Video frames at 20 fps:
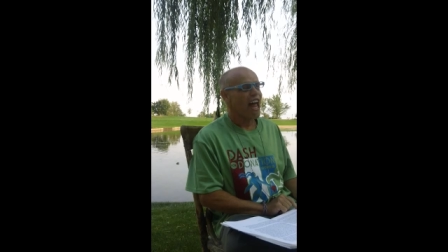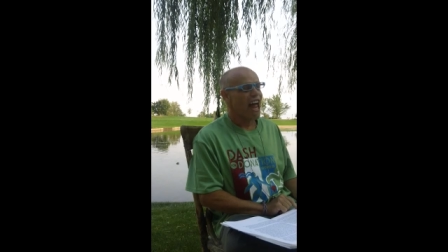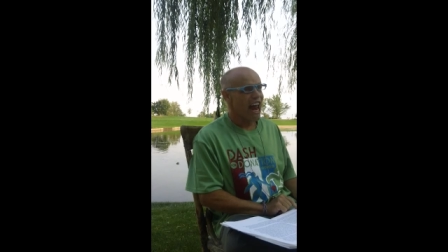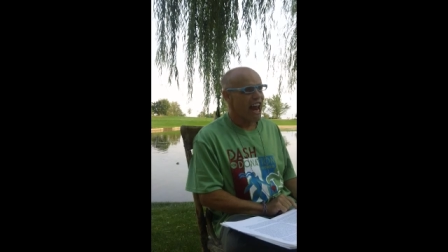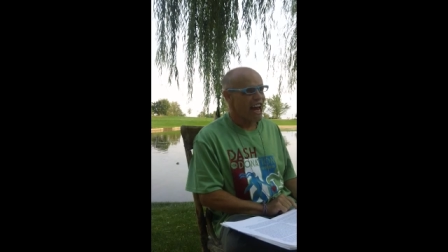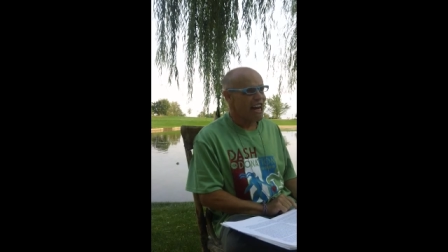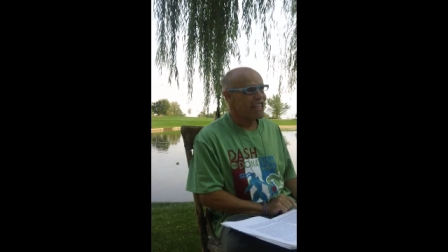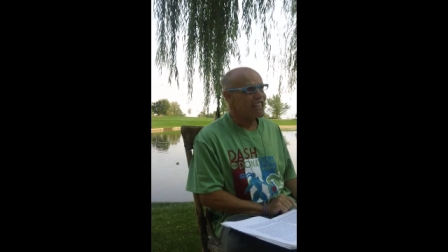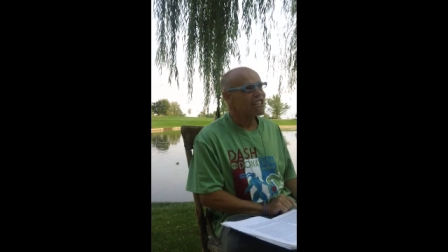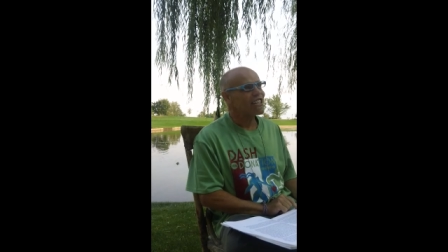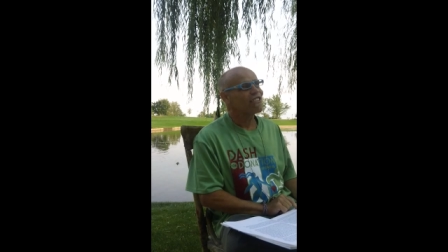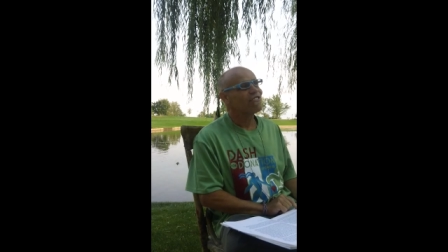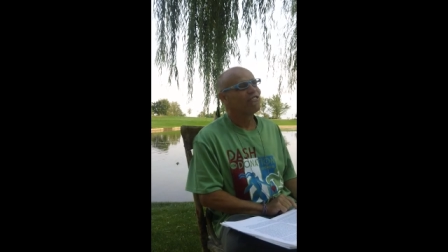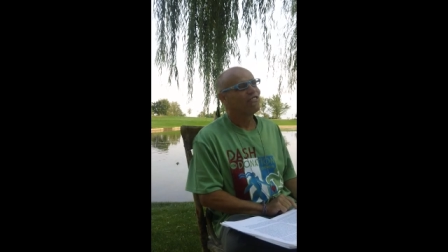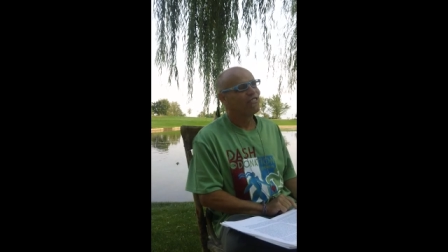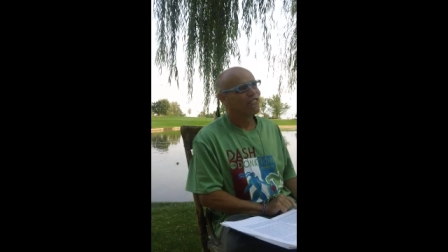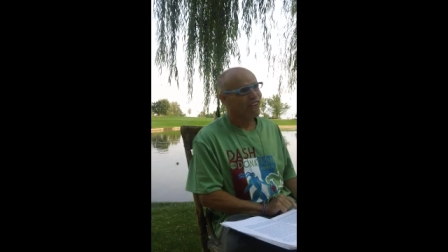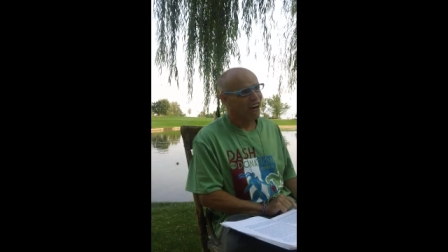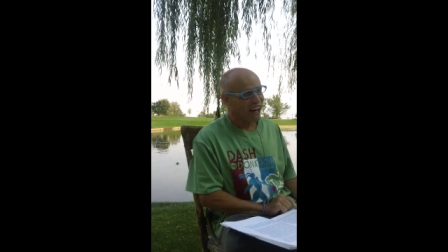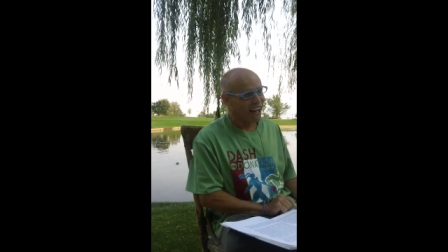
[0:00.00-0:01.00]
eight
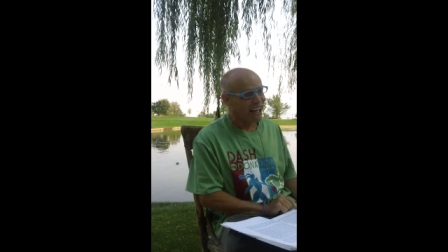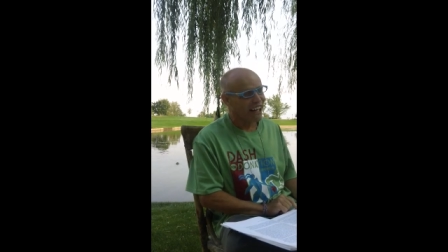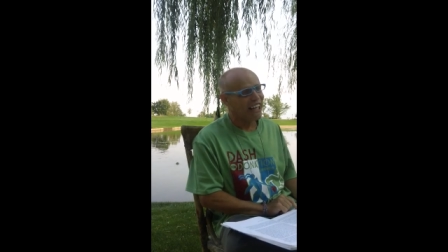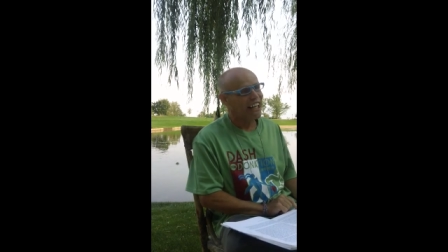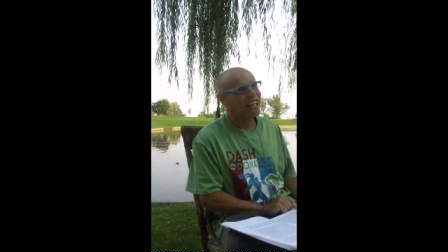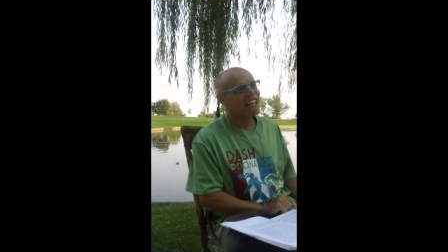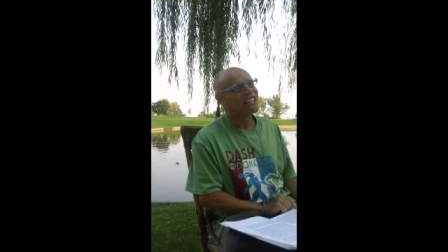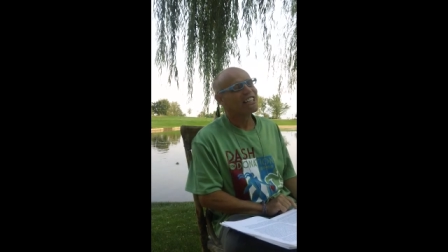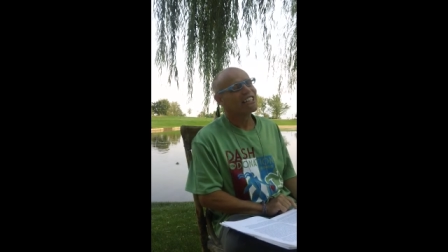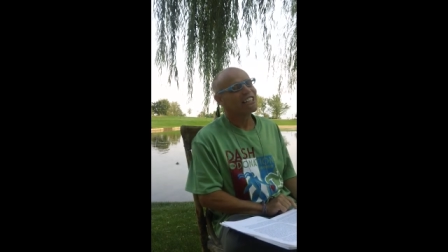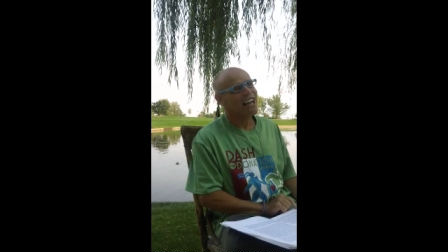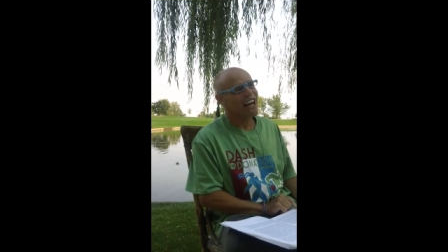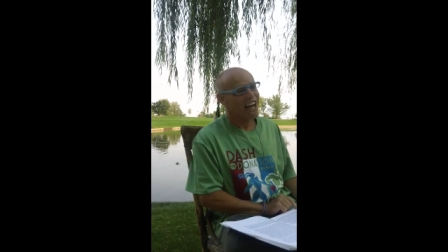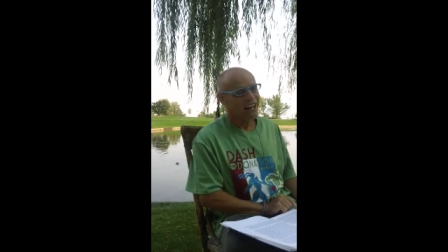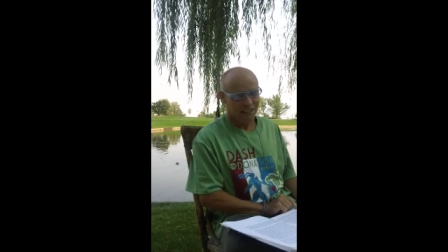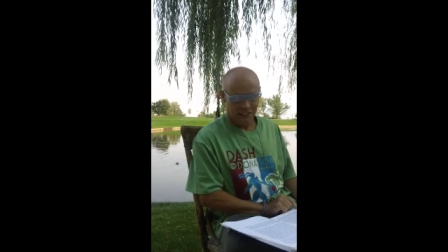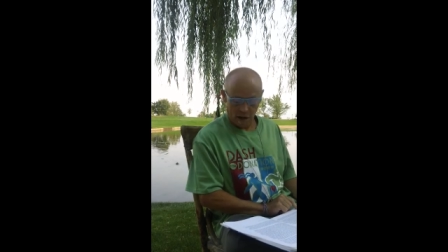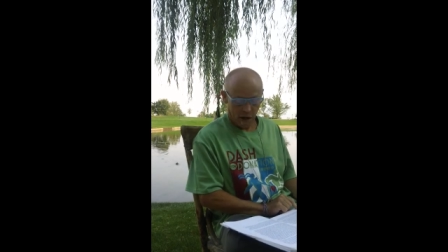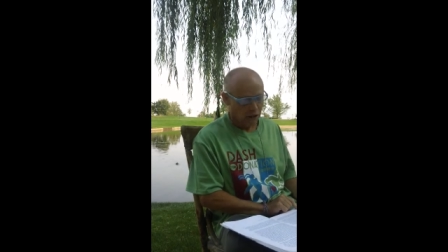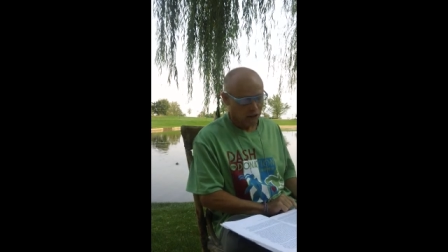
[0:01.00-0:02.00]
fucking
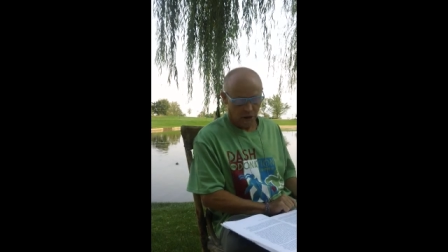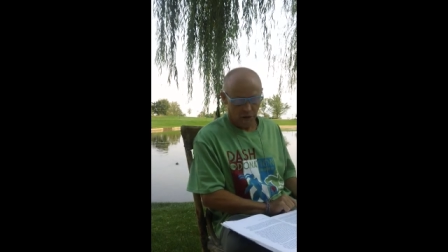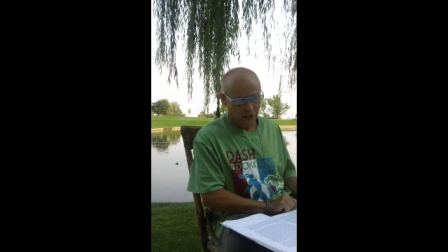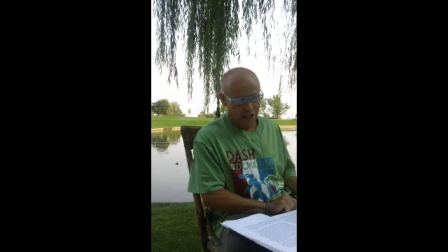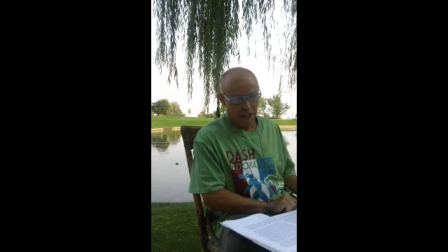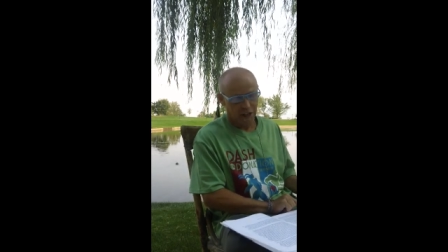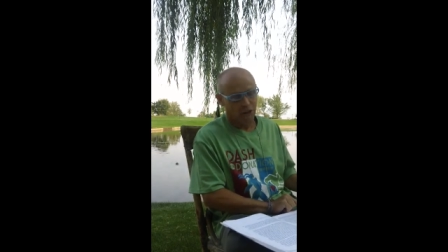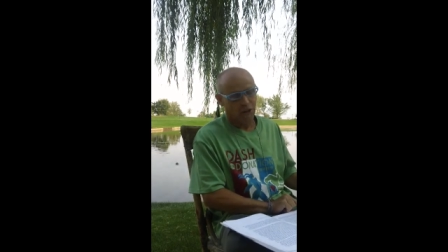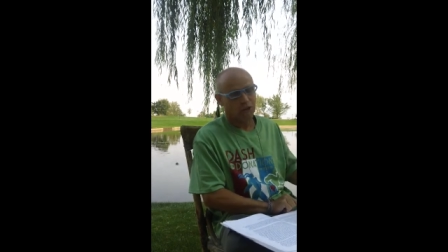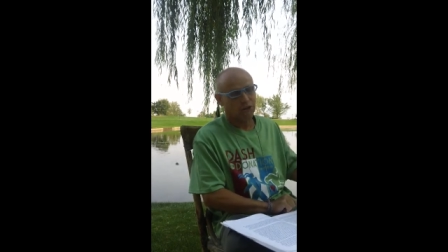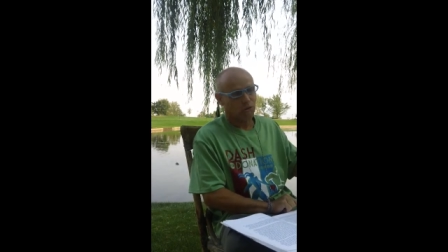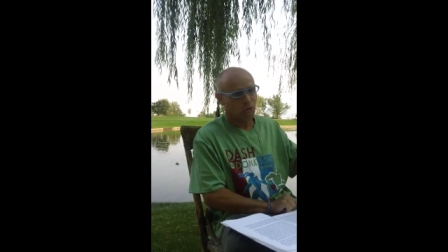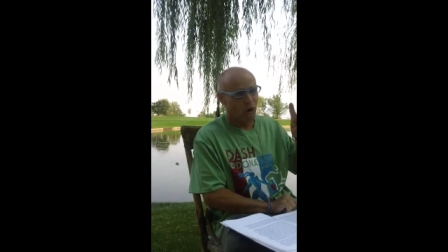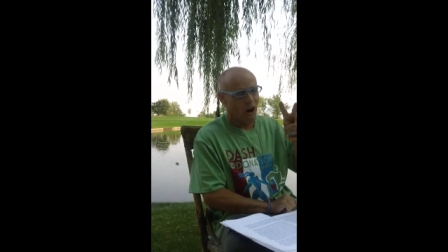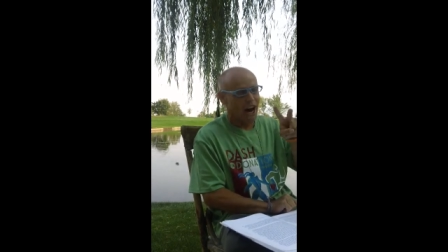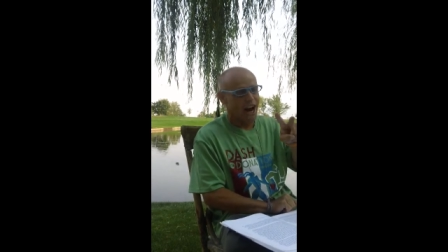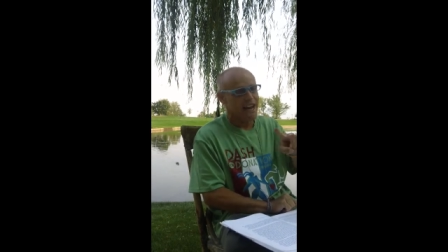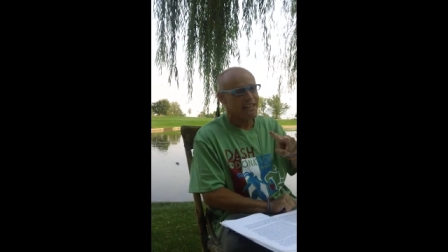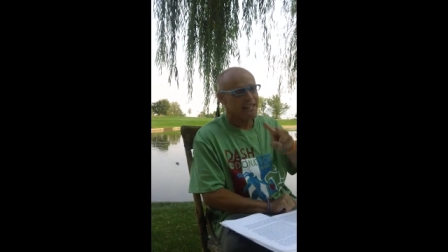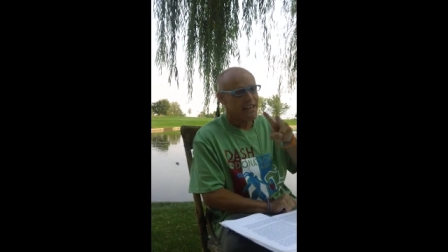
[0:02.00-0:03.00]
times, or critical
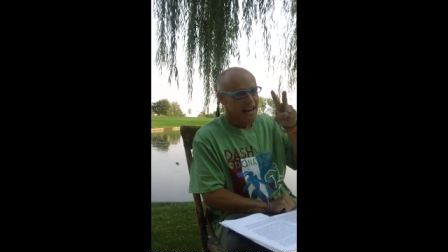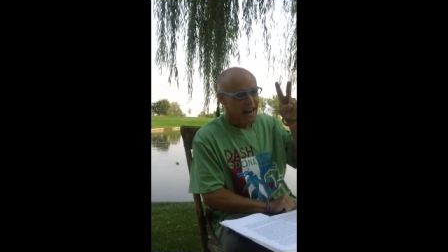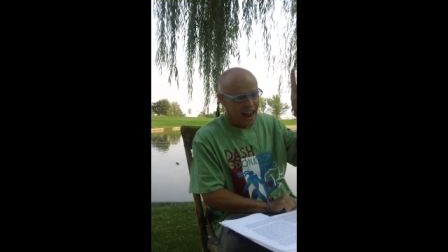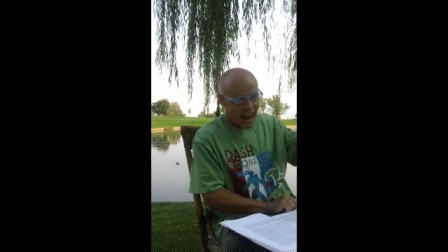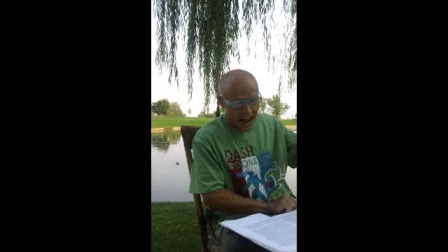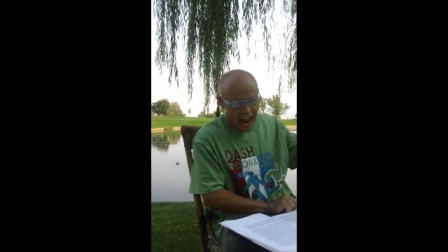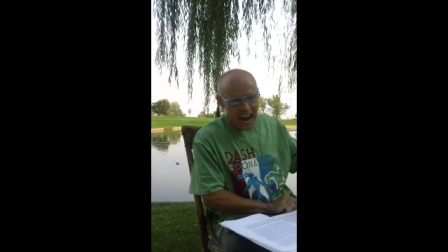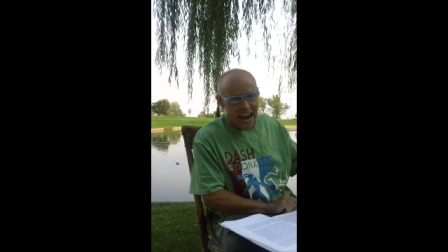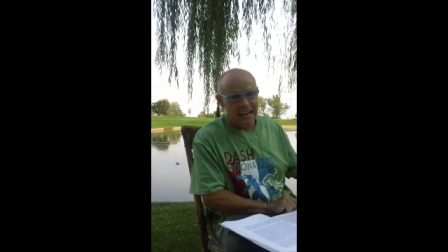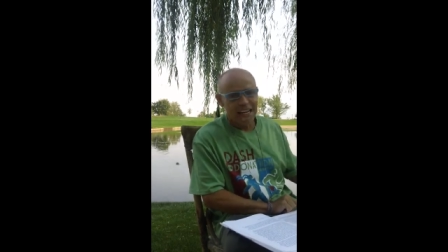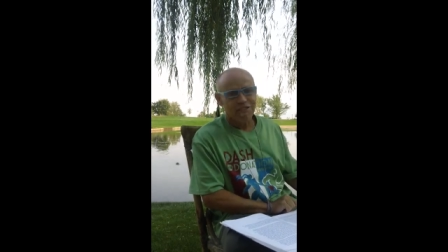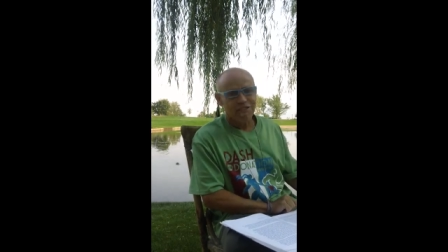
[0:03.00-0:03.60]
twice, eight